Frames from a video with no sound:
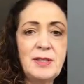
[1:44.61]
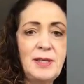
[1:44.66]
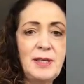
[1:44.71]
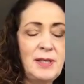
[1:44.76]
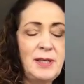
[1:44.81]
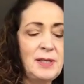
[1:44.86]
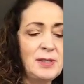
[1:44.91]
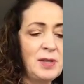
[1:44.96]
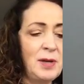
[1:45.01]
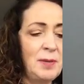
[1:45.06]

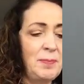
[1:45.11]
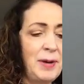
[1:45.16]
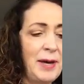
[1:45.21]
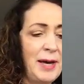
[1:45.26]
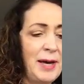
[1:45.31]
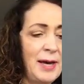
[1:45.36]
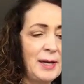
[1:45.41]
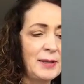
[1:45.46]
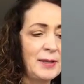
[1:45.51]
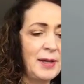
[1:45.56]
is a
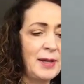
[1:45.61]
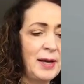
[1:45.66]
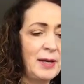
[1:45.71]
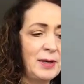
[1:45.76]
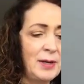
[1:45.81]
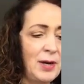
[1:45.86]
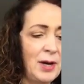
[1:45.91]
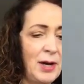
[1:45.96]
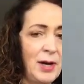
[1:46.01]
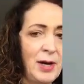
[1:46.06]
bag
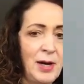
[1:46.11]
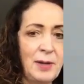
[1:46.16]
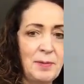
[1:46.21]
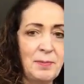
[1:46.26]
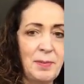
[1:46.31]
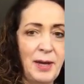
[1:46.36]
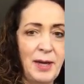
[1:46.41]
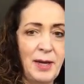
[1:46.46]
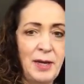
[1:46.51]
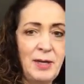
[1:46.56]
that I
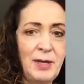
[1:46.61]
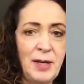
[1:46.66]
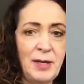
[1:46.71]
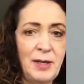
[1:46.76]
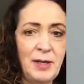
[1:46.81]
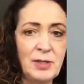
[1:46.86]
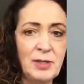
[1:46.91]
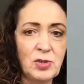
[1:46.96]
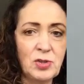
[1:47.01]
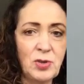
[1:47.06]
made, and
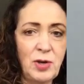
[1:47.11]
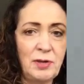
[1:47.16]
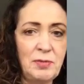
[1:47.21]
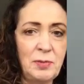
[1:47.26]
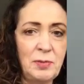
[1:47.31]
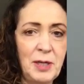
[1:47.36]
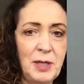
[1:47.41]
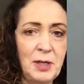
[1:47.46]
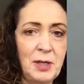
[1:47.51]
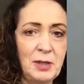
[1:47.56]
it's driving
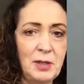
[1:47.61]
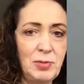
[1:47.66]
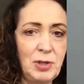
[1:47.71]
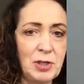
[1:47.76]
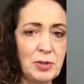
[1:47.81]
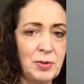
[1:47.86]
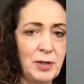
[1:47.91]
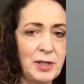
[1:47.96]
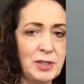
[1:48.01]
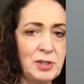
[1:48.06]
me a little bit
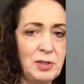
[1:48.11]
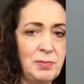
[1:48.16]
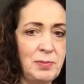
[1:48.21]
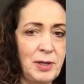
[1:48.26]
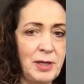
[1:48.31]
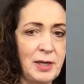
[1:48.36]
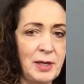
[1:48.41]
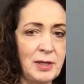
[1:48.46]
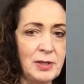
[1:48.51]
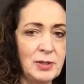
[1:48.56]
crazy
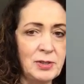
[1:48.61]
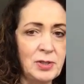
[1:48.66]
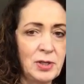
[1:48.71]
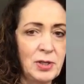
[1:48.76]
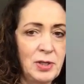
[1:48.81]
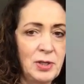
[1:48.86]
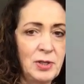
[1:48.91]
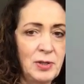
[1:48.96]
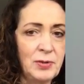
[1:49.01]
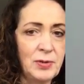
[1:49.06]
because
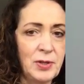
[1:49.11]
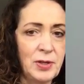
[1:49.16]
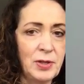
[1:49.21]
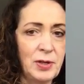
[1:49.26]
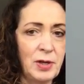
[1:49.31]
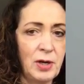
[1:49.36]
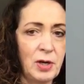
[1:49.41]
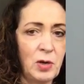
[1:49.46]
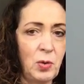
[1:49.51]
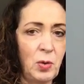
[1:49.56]
the
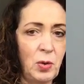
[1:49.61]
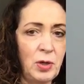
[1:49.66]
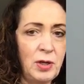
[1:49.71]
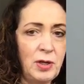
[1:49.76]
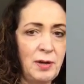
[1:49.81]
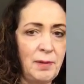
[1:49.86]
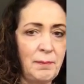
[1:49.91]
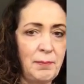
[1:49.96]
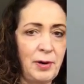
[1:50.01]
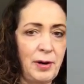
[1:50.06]

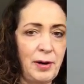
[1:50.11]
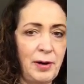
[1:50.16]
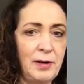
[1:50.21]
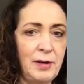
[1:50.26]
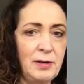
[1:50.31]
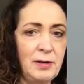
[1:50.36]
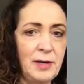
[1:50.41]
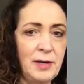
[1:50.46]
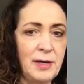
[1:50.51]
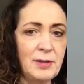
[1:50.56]
accordion
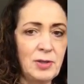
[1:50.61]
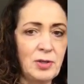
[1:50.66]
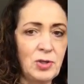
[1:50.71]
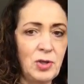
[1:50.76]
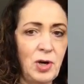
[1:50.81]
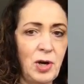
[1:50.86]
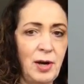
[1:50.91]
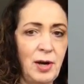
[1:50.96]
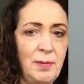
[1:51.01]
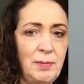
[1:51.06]
part at the
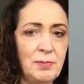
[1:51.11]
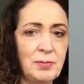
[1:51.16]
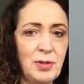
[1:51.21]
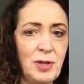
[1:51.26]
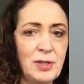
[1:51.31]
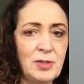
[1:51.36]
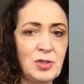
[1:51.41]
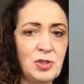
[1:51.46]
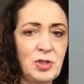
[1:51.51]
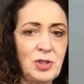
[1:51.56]
top
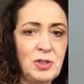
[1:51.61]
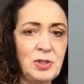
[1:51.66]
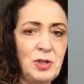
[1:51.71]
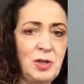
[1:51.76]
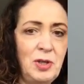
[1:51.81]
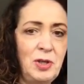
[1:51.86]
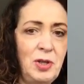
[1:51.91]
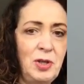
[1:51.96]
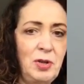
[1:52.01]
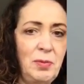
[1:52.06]
is just a
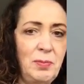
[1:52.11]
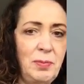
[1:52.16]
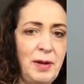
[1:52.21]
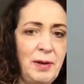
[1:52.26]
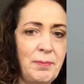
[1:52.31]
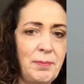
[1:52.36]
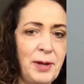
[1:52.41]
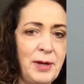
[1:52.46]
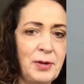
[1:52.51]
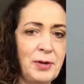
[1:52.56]
little
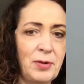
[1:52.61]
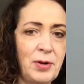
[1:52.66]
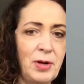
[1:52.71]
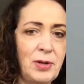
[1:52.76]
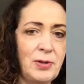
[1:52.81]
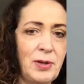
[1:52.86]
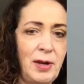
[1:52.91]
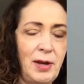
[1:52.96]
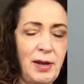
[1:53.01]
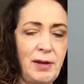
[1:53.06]
bit bigger
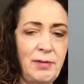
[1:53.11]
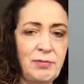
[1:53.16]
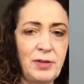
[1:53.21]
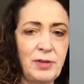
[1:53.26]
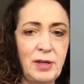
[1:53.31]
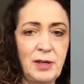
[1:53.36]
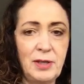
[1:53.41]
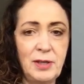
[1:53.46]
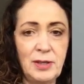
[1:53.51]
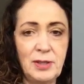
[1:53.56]
on the left
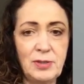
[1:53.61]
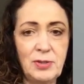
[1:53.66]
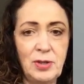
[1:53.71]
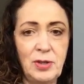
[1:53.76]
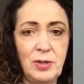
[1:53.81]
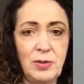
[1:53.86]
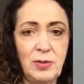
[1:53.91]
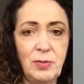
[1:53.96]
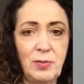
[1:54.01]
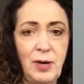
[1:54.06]
than it is
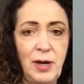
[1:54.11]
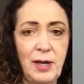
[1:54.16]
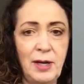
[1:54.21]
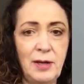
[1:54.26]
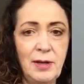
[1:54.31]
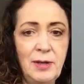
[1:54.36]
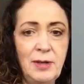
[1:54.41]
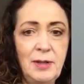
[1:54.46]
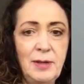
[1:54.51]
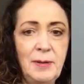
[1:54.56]
on the right.
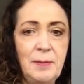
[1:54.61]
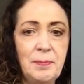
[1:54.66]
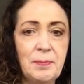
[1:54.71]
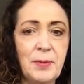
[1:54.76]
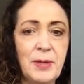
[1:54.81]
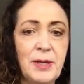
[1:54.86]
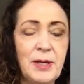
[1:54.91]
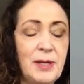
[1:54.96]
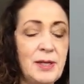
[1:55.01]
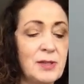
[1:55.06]
But
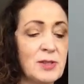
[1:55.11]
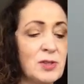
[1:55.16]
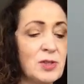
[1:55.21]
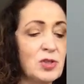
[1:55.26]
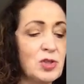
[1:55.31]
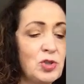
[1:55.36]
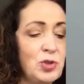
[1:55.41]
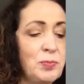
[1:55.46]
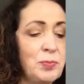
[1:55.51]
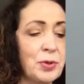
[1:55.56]
it is
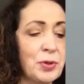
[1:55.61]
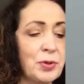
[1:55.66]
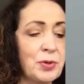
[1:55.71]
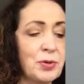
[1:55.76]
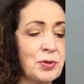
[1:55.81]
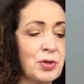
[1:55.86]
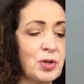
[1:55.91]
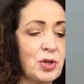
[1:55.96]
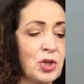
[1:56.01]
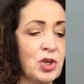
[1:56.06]
super
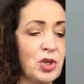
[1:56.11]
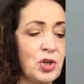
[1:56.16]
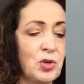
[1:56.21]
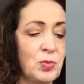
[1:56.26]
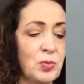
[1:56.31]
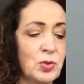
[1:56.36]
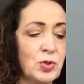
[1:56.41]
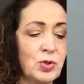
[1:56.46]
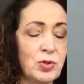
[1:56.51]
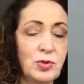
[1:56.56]

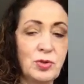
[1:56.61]
cute.